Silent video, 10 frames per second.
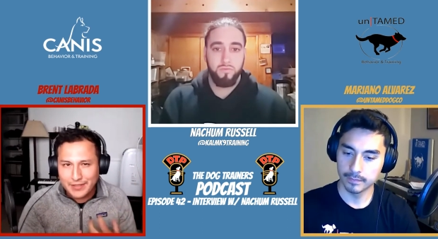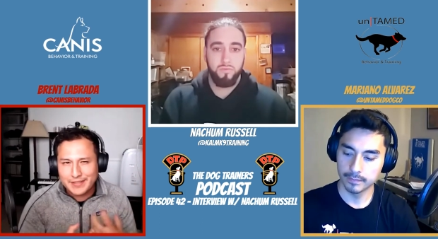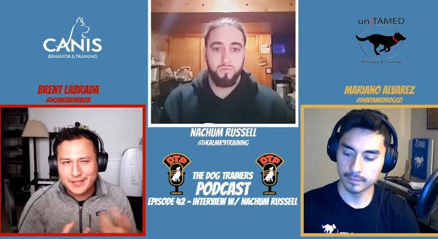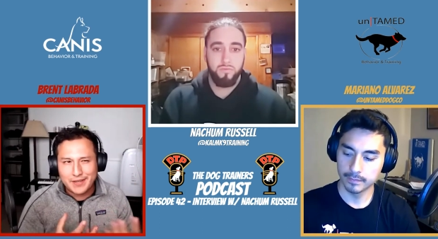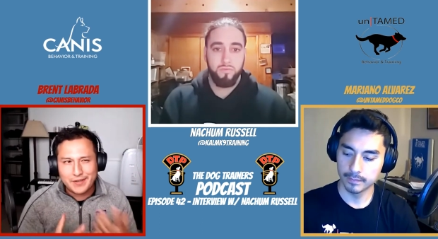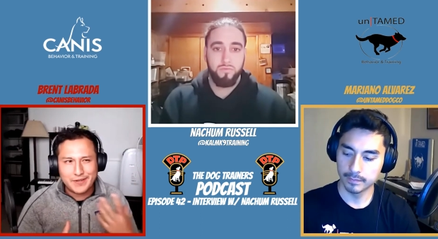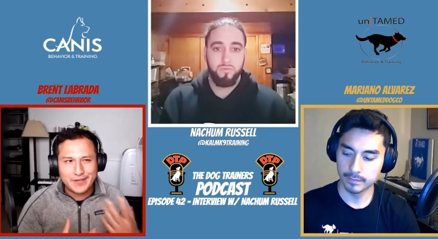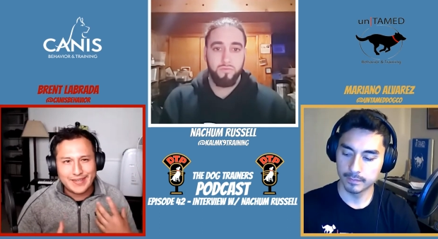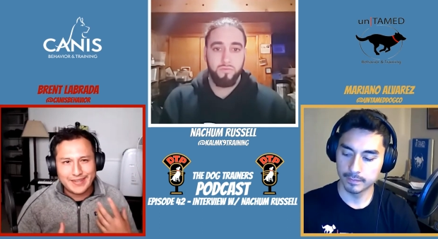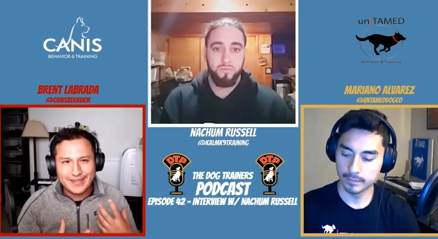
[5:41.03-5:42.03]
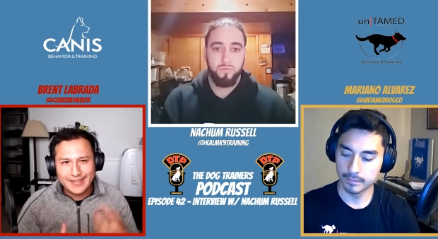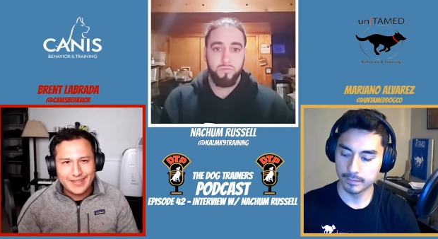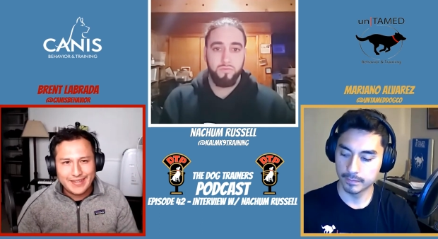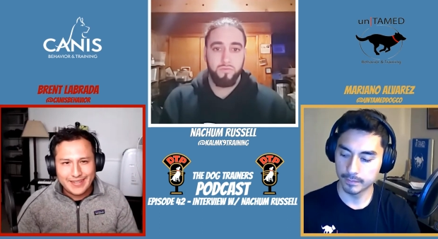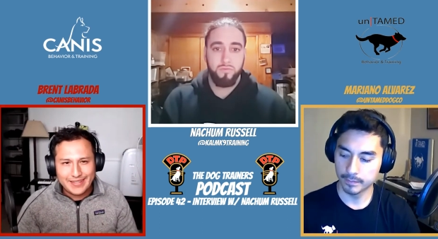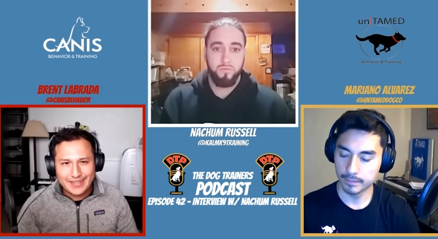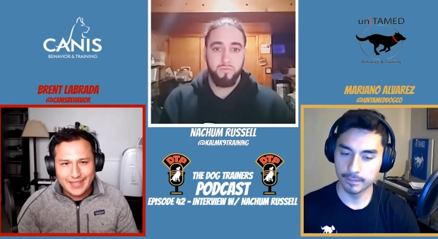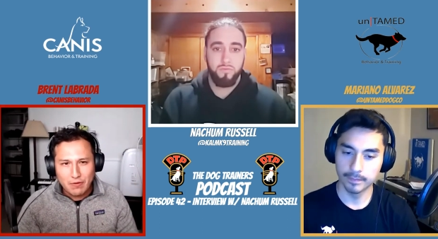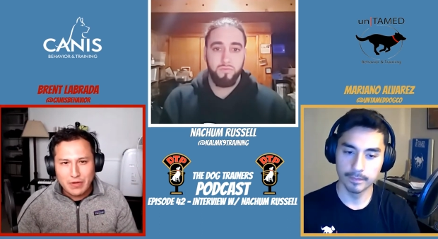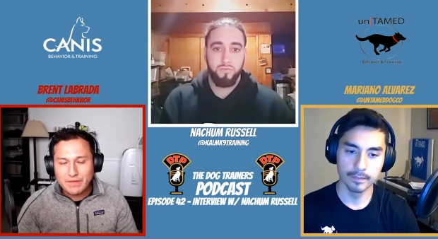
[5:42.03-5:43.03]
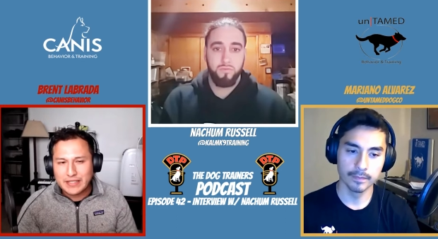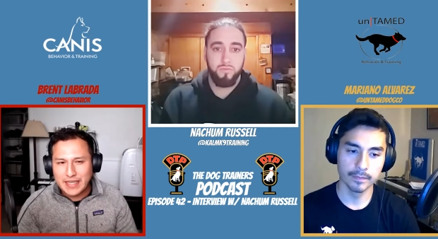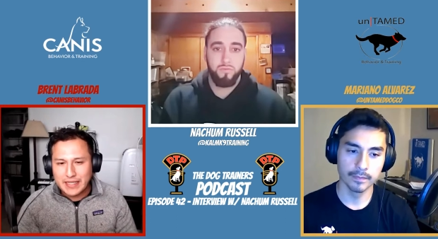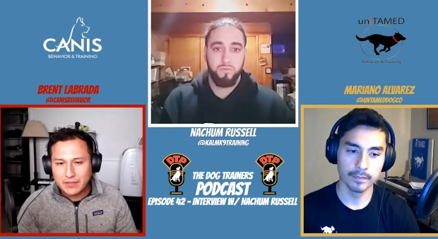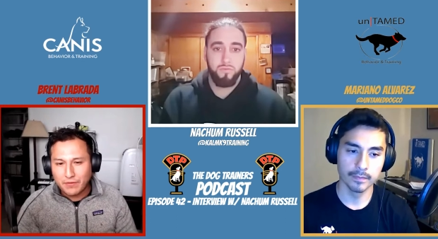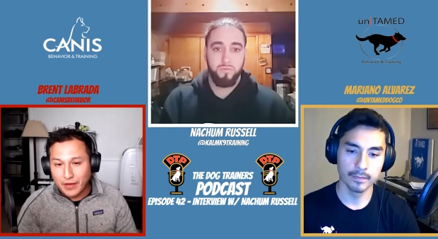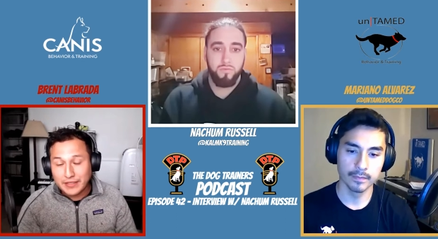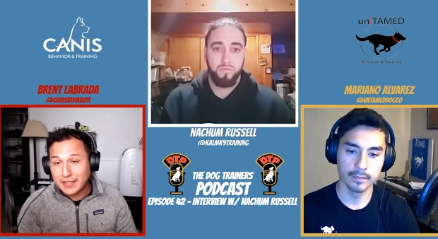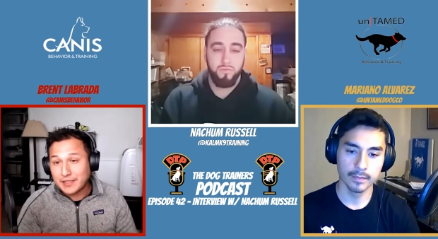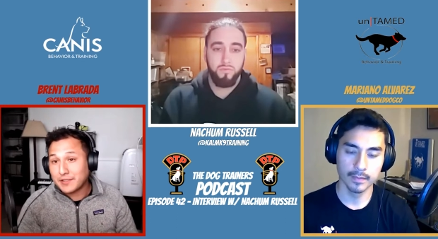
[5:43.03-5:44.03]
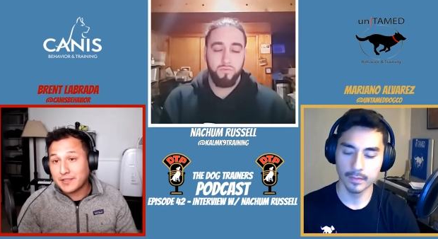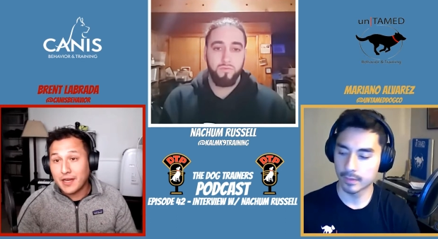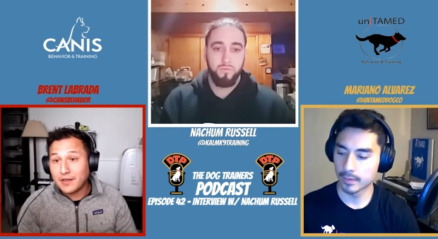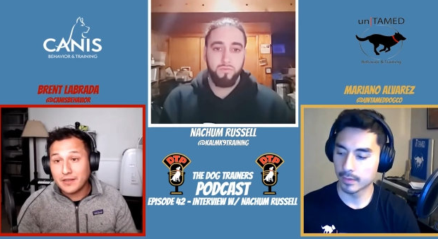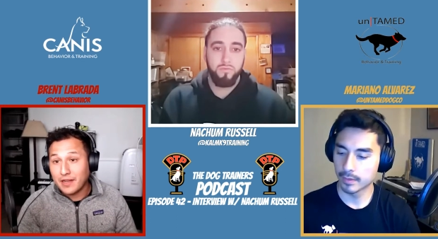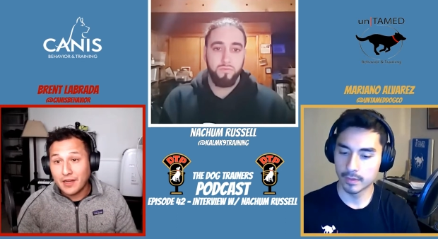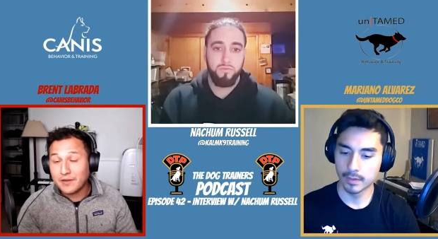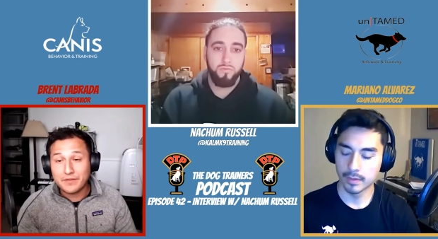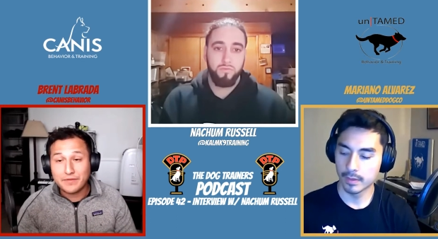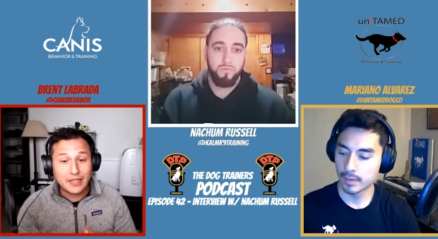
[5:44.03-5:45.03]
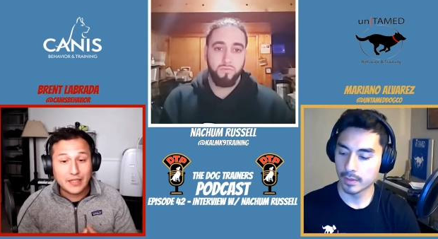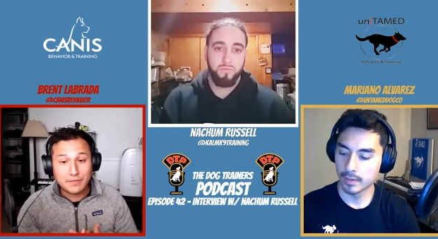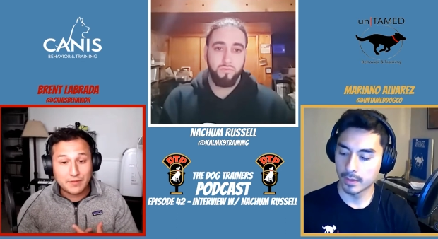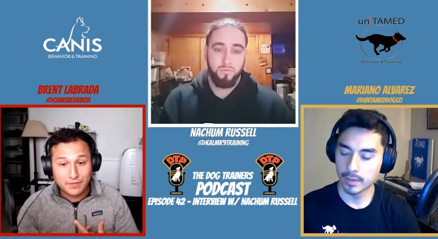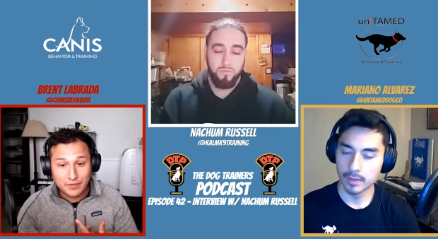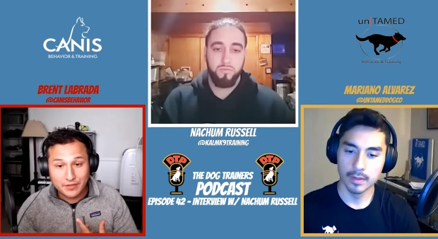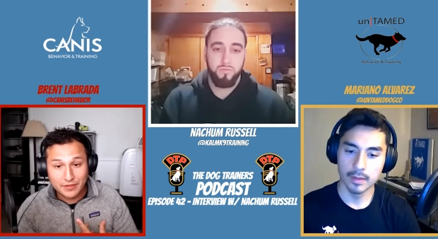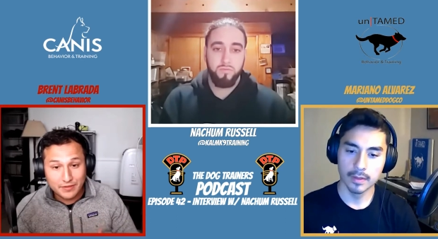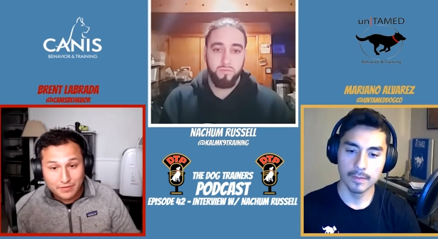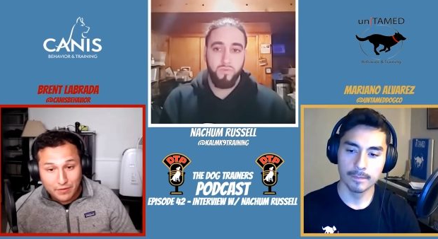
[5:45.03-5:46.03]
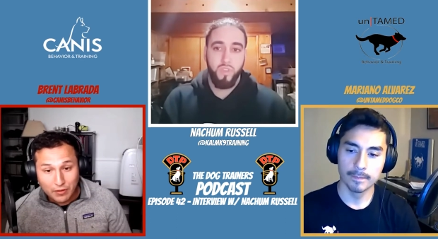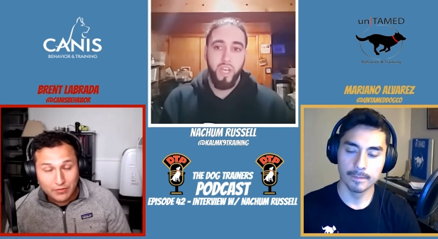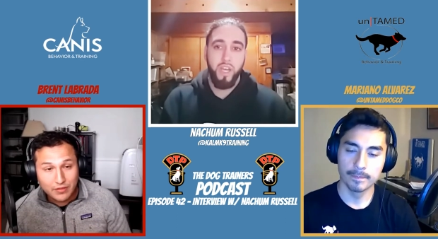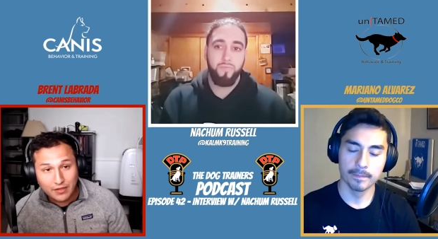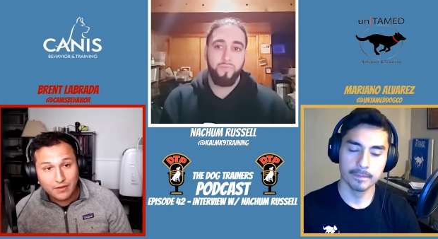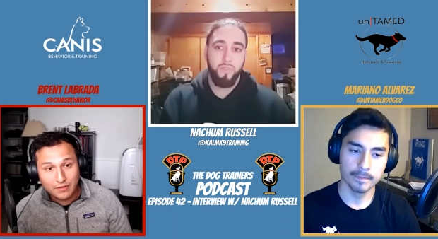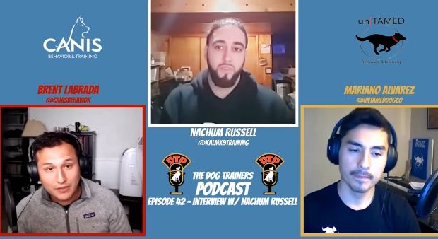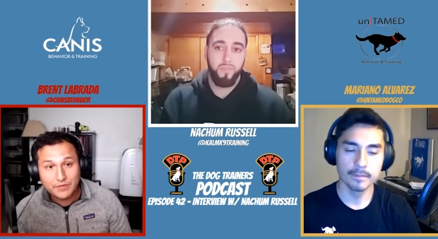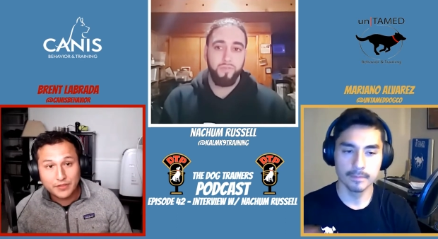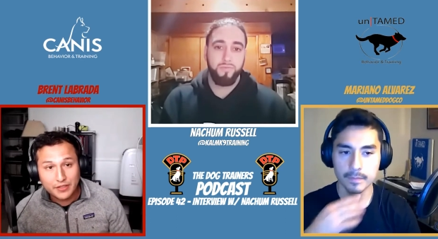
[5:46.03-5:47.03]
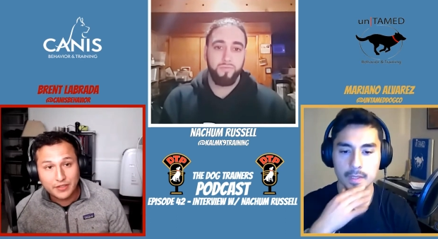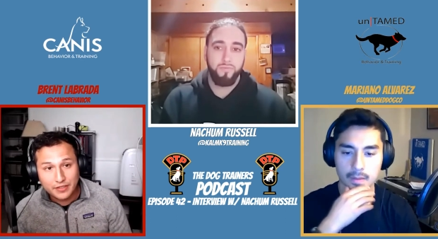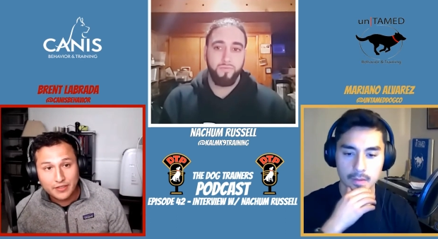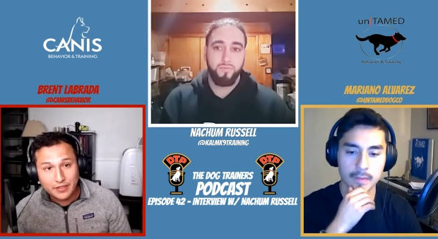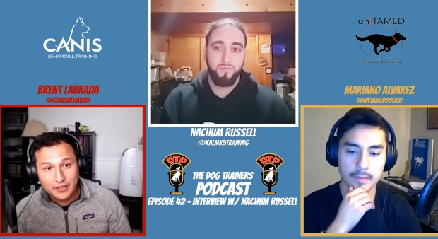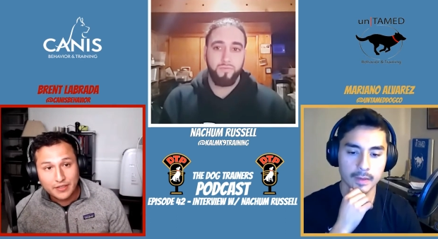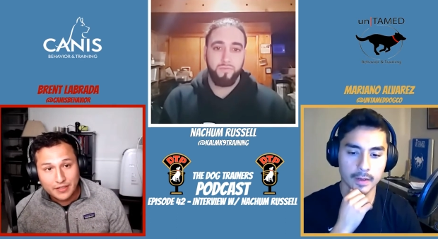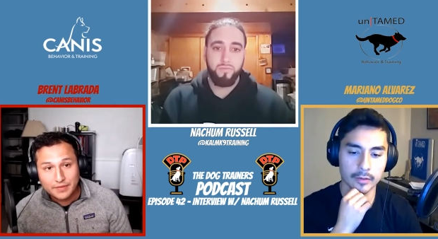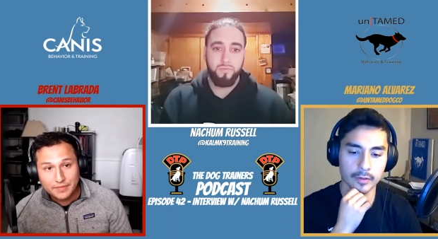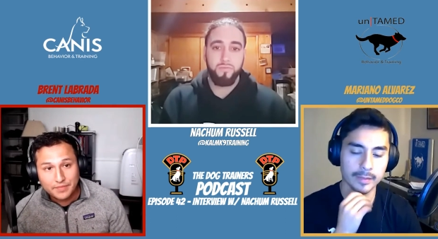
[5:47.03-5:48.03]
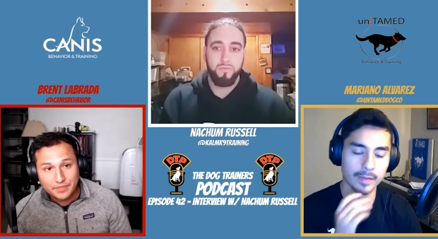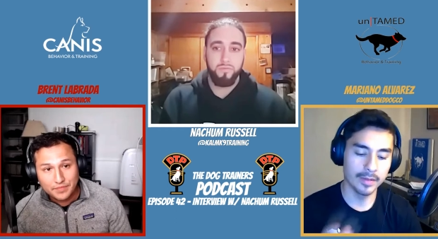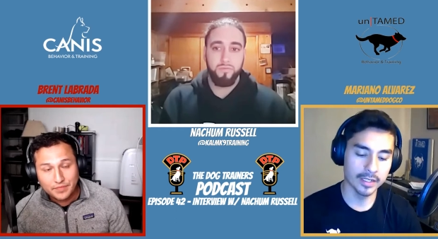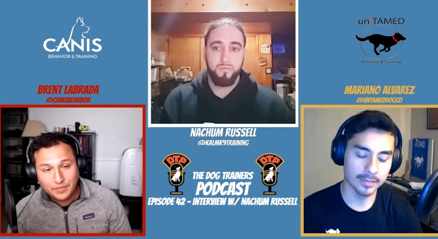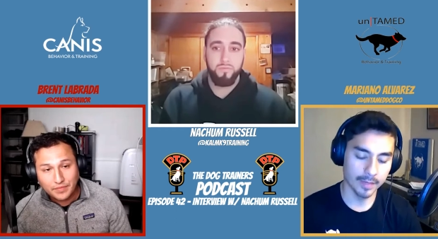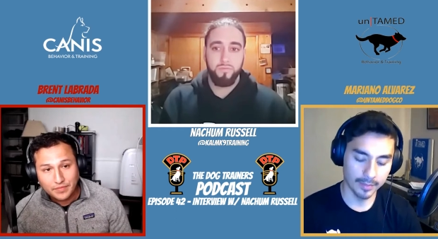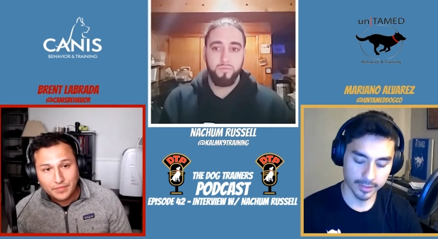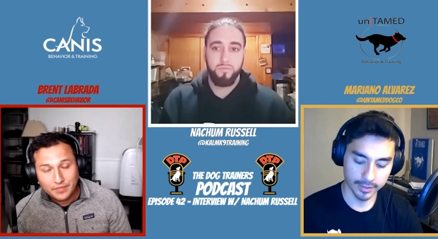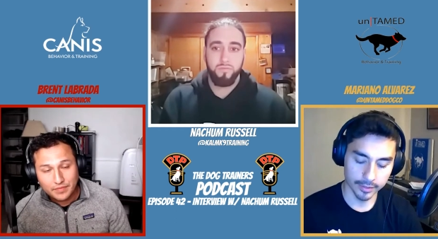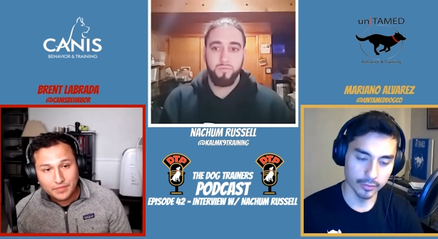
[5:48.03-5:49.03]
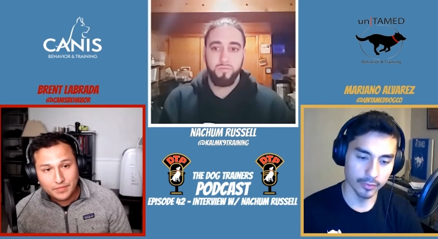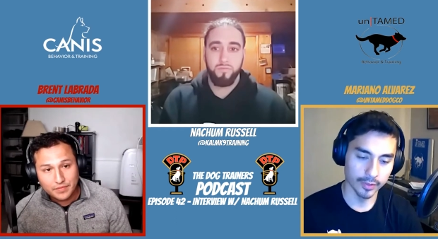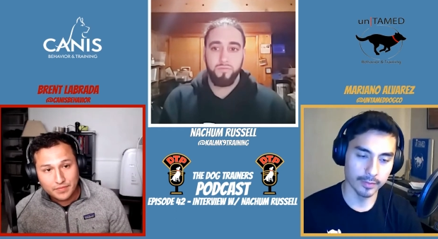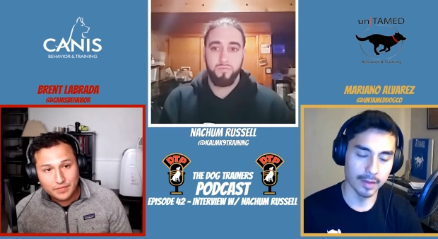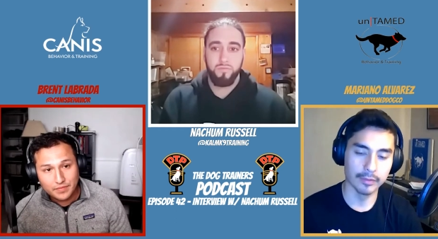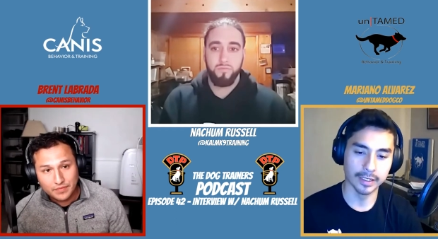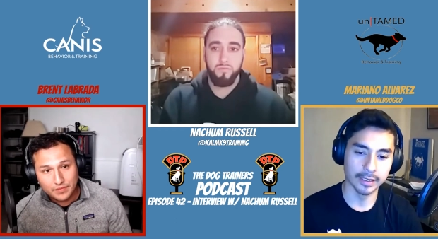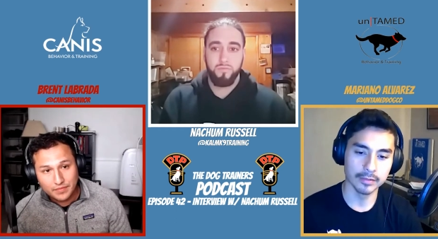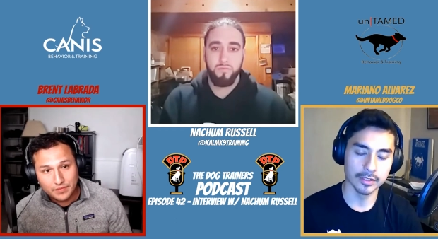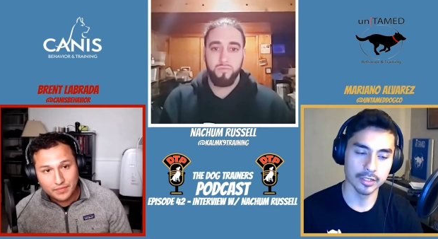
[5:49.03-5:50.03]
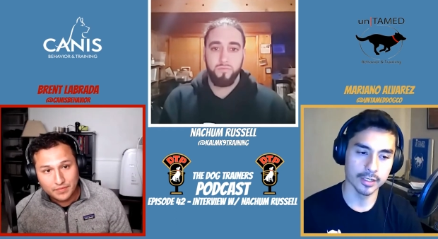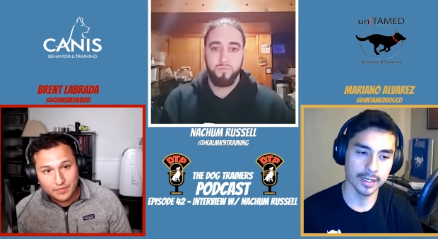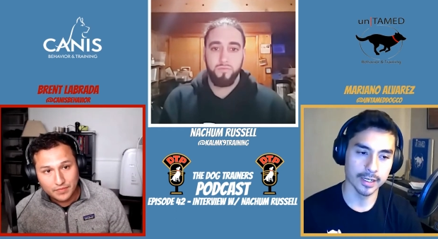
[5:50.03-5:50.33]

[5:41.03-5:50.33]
Speaker 1: it's so uh it, it, i wouldn't even say it's fuzzy it's just un, underdeveloped
Speaker 2: for for most yeah. dog owners for sure Agreed. Maybe it's maybe it's to do with everything else is just getting